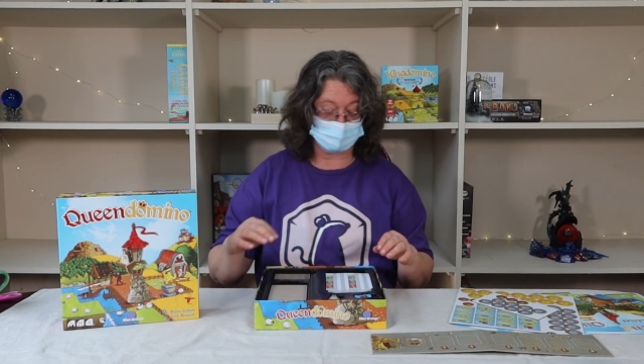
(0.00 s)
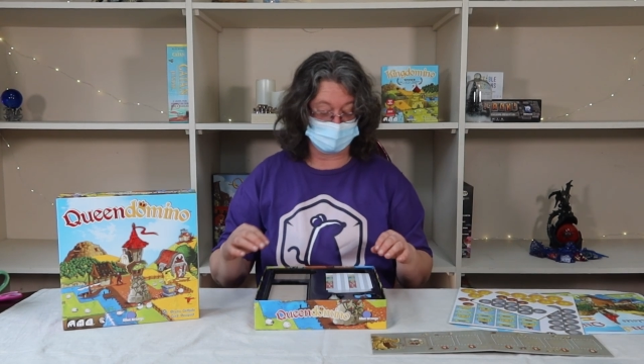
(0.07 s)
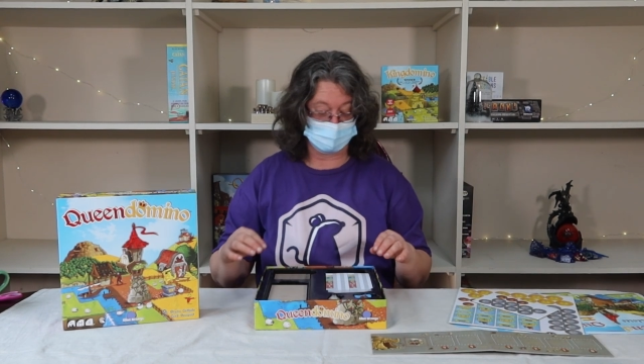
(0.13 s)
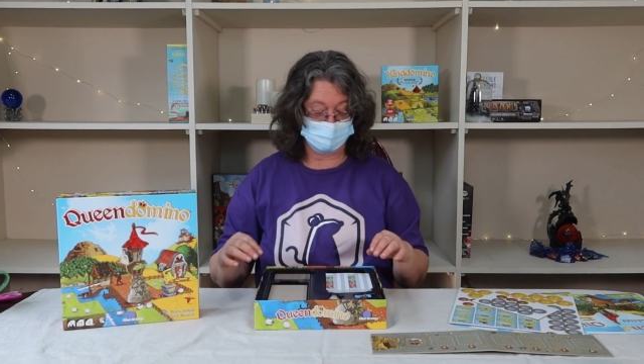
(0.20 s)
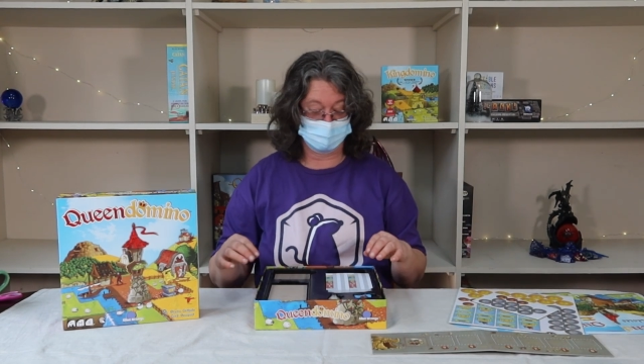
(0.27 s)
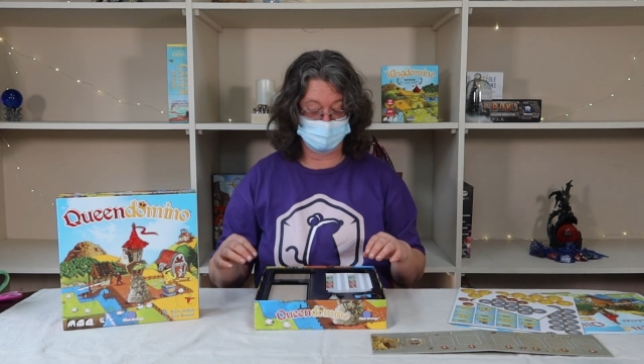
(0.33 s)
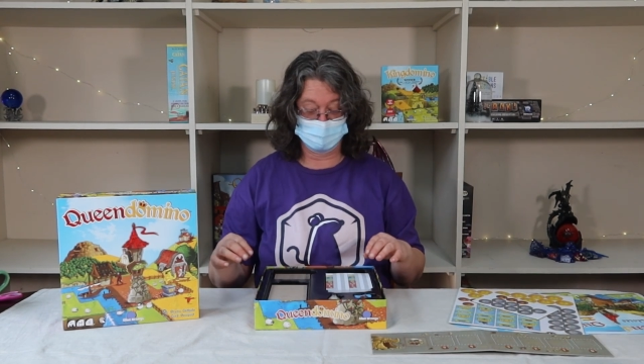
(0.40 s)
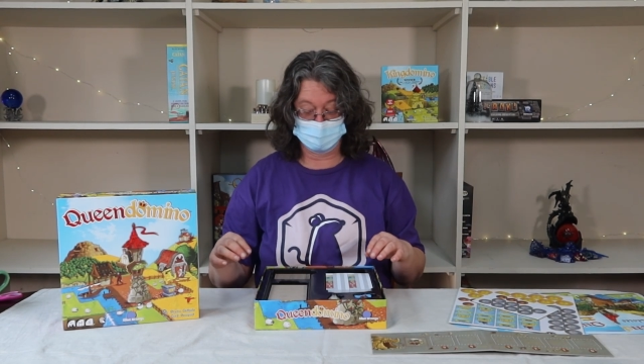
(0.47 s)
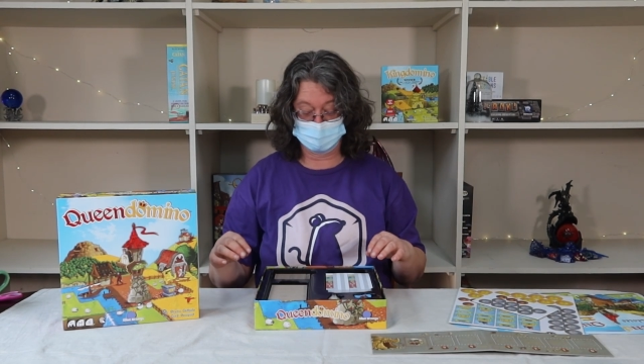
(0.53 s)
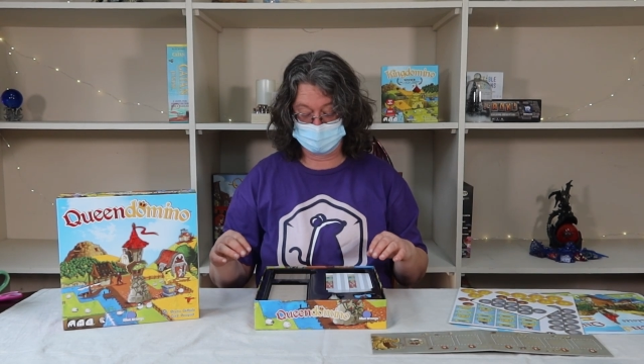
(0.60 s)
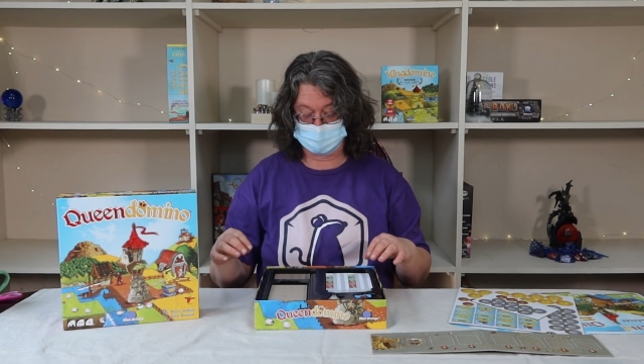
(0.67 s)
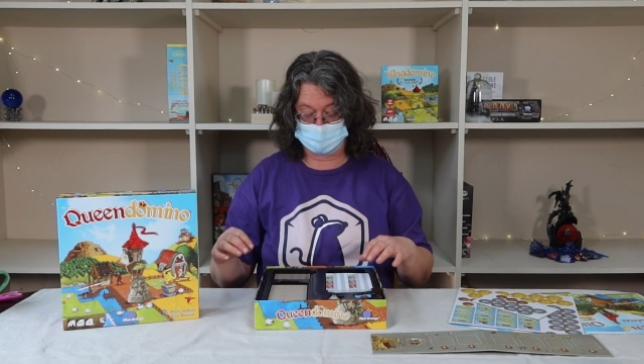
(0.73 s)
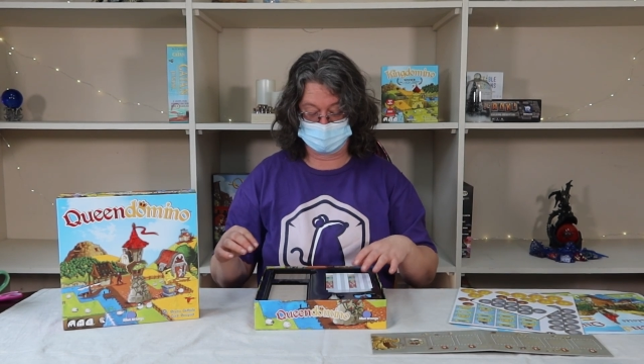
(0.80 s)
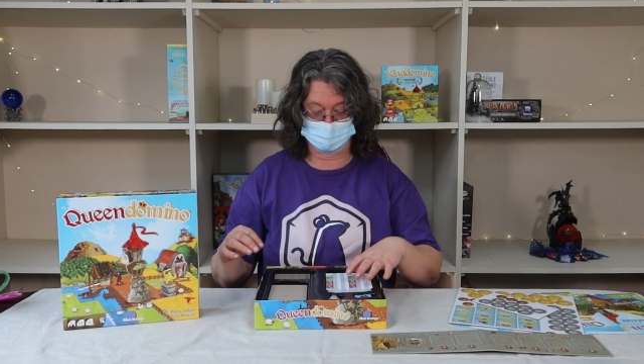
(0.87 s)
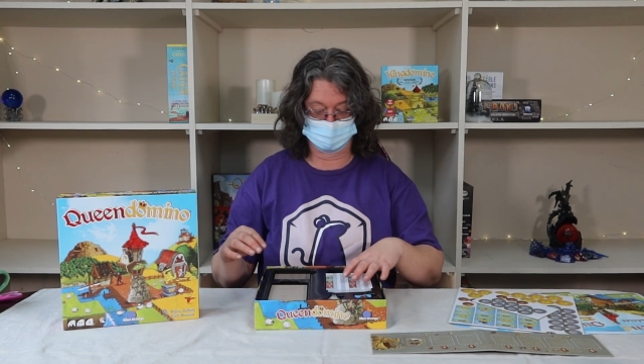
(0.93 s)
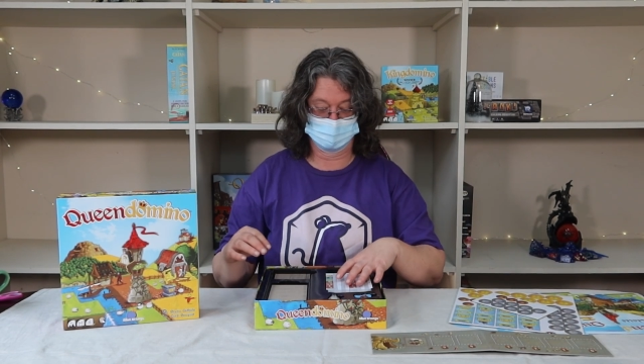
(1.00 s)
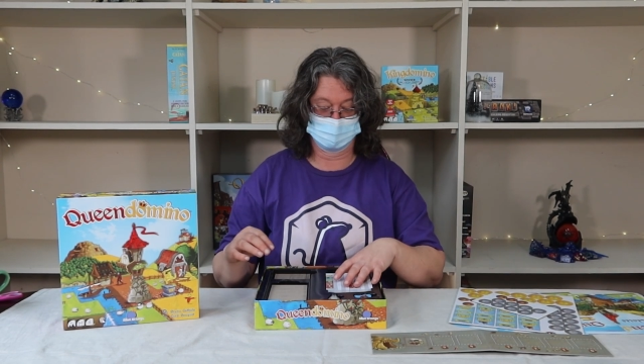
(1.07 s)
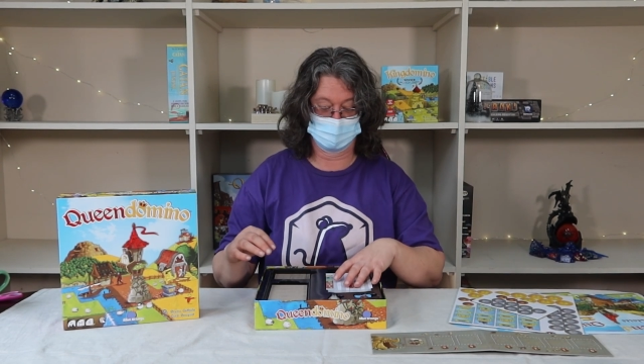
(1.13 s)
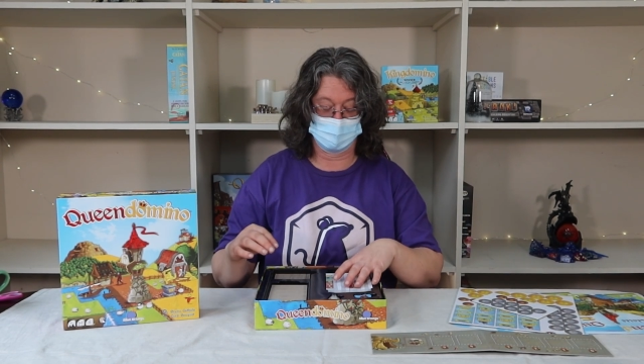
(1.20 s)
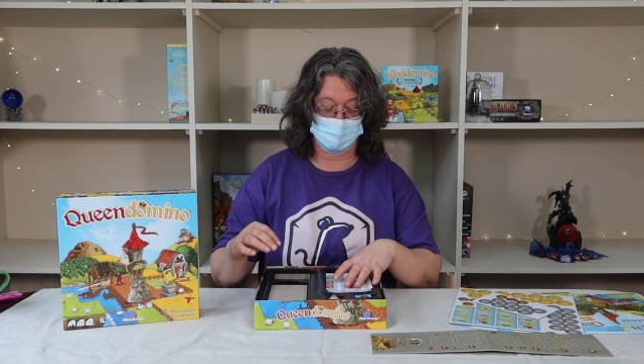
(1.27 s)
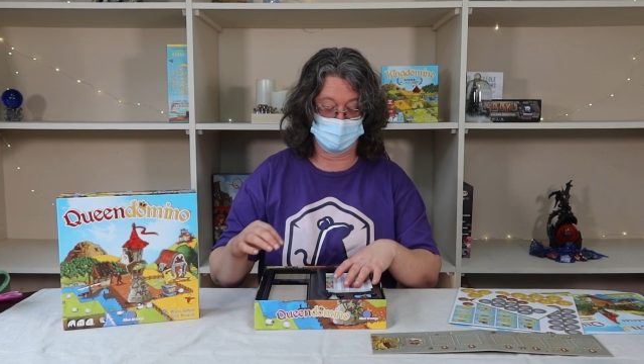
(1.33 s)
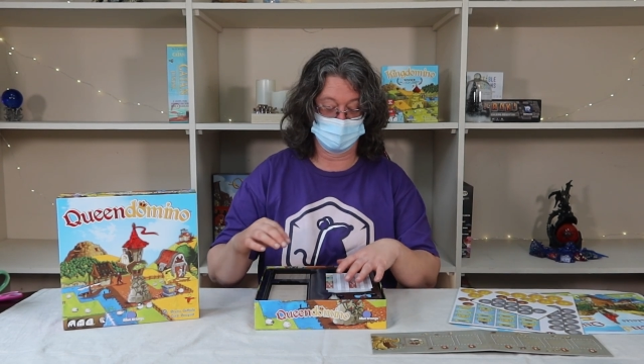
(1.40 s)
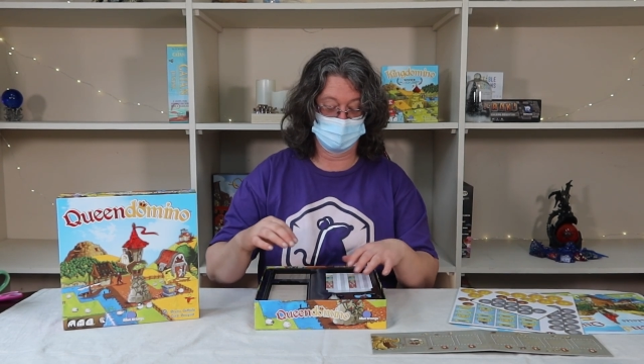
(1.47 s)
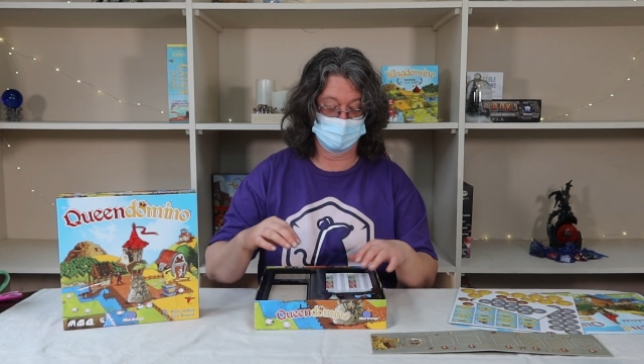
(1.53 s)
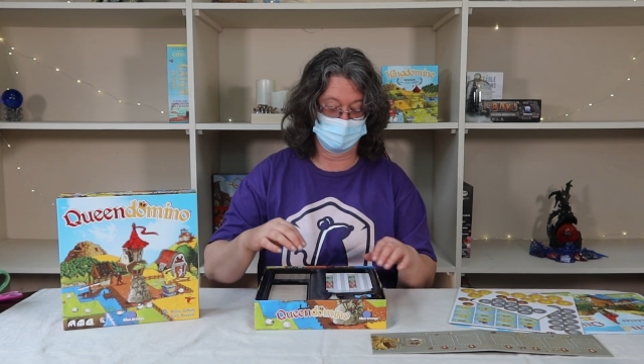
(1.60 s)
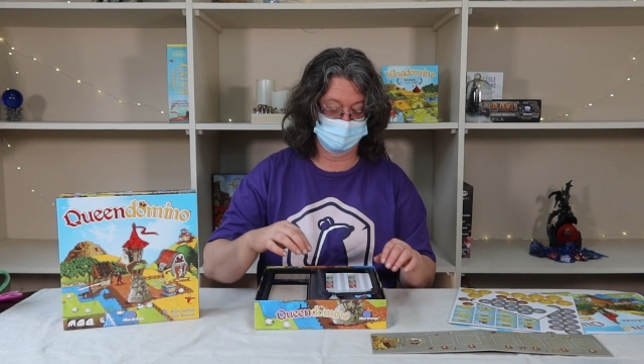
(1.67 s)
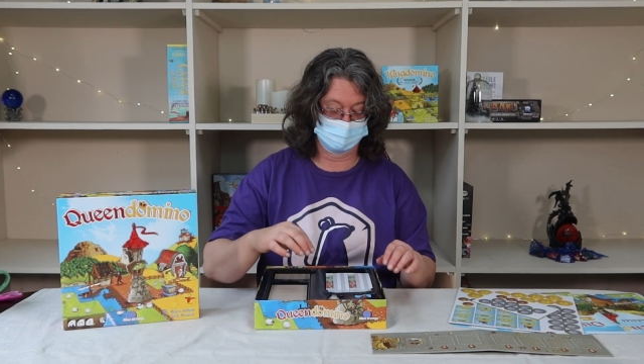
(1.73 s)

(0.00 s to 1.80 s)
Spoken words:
I'll figure it out, I hope.